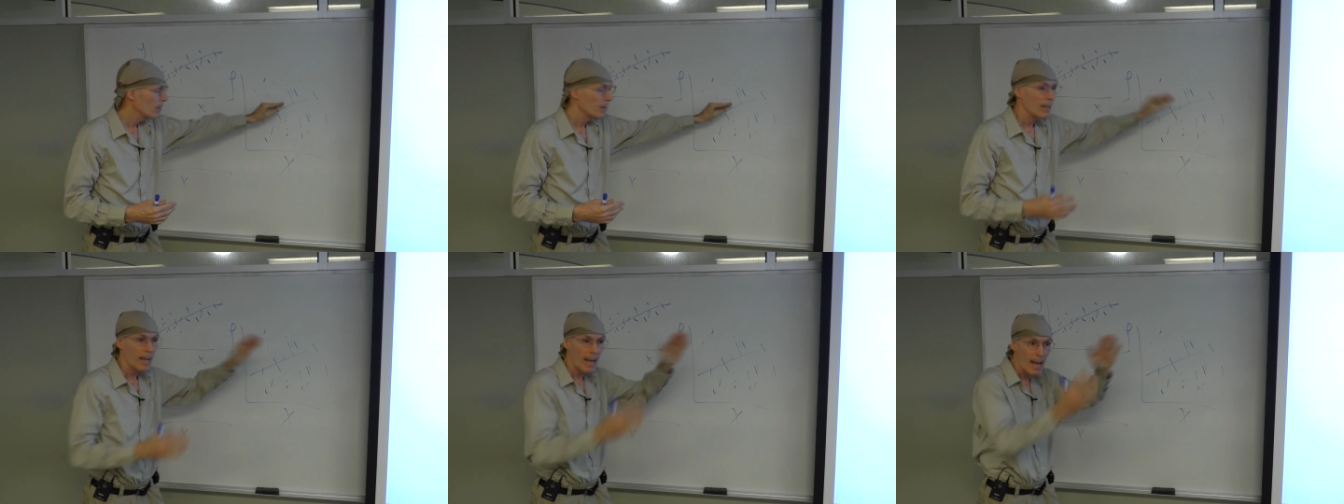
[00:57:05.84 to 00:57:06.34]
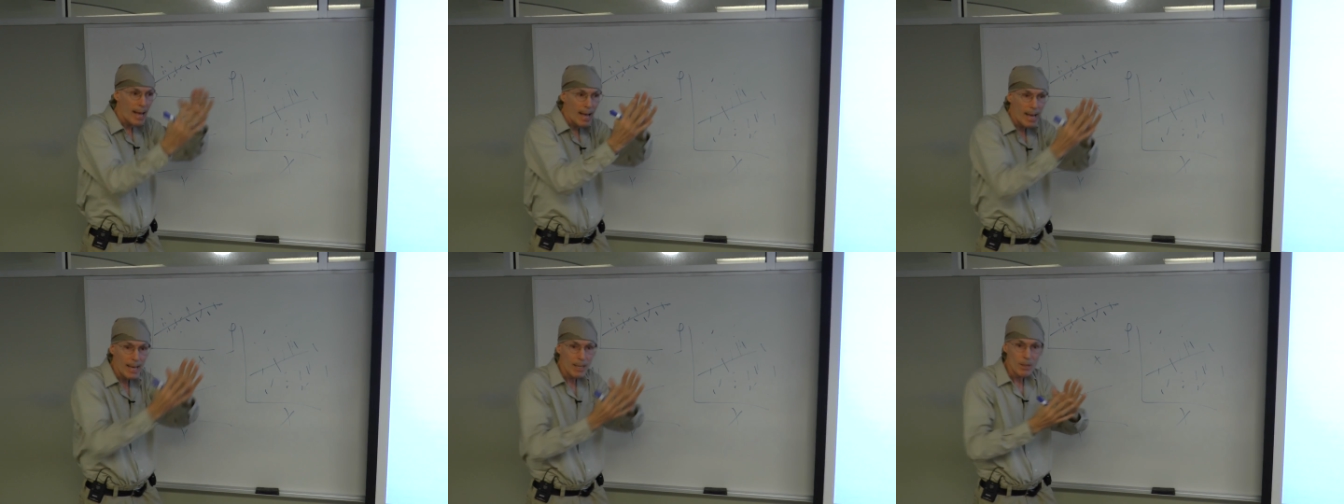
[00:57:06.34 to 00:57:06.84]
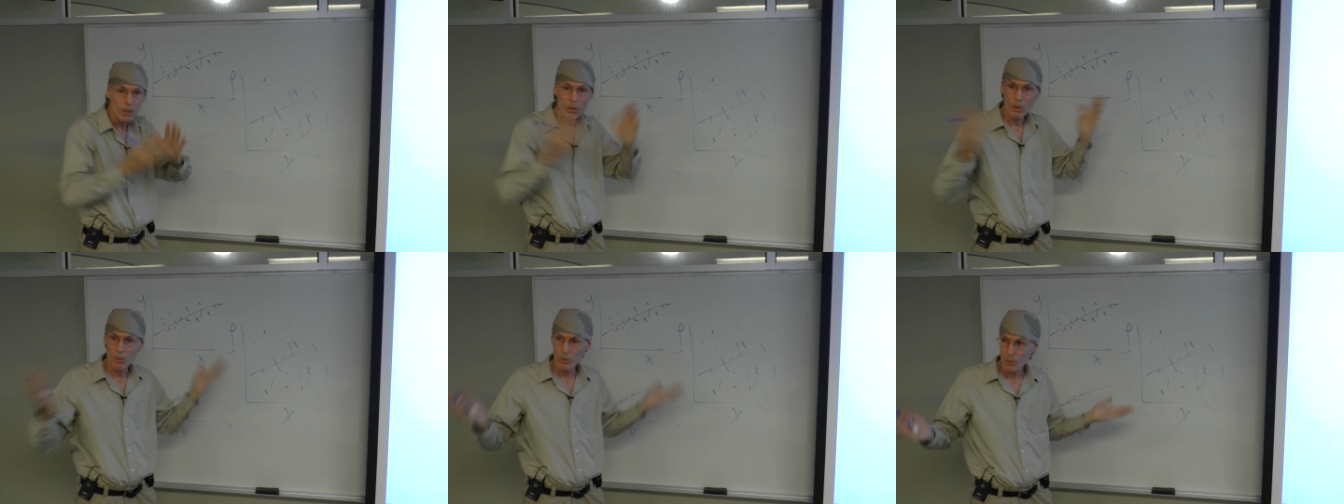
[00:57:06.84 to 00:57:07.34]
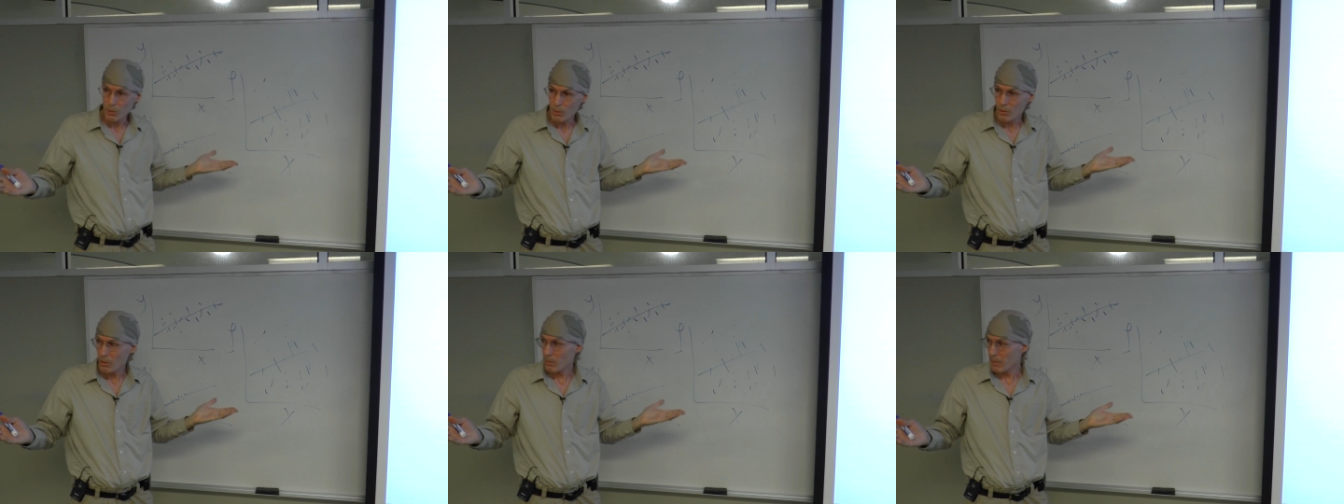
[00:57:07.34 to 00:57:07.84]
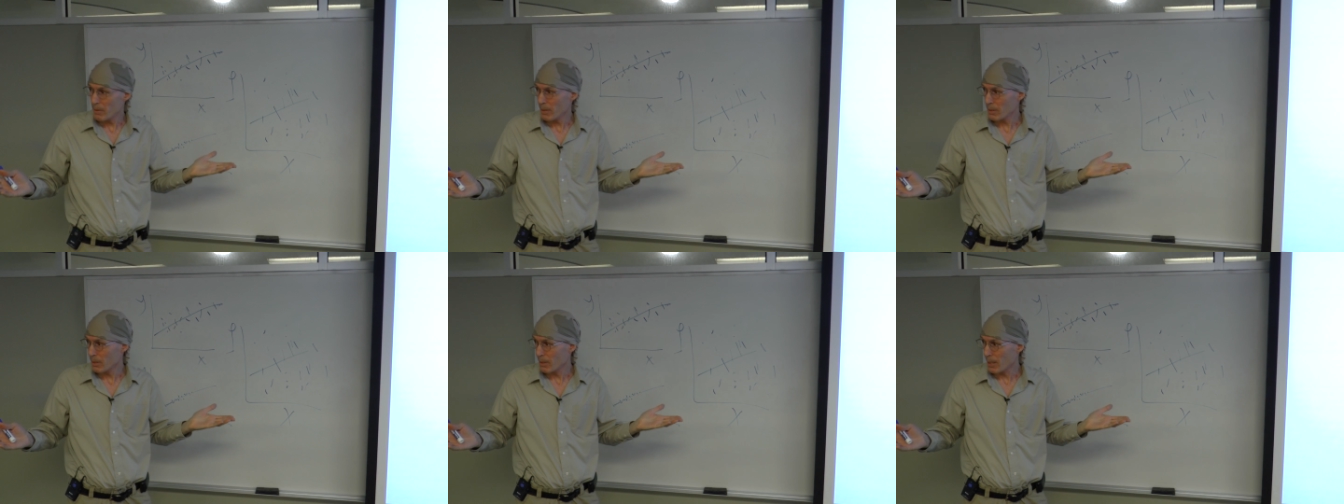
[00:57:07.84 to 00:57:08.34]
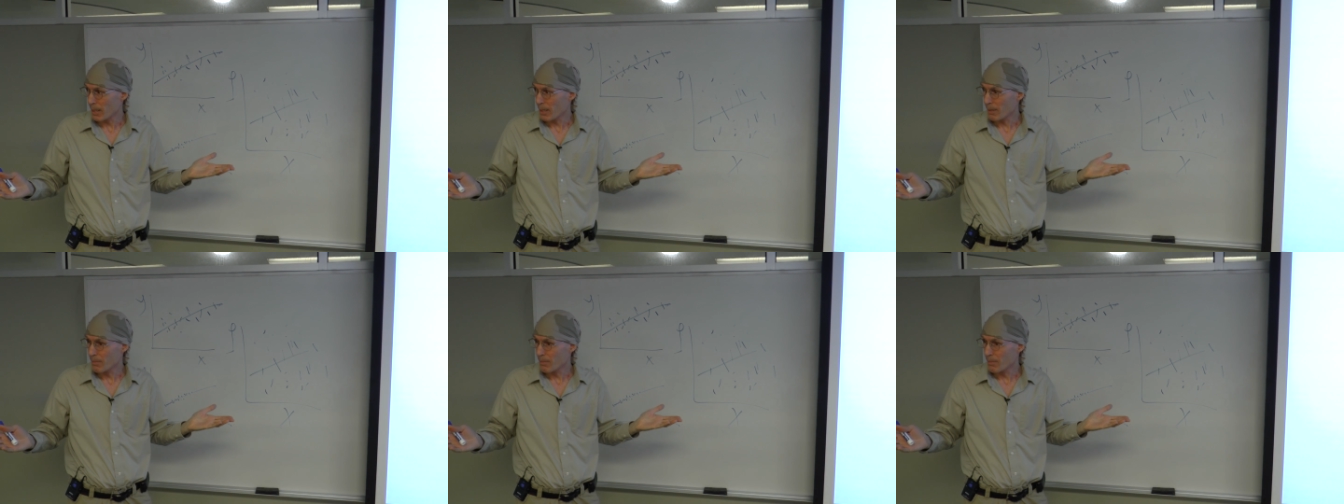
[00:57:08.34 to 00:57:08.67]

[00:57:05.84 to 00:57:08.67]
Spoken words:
hang close to the regression line.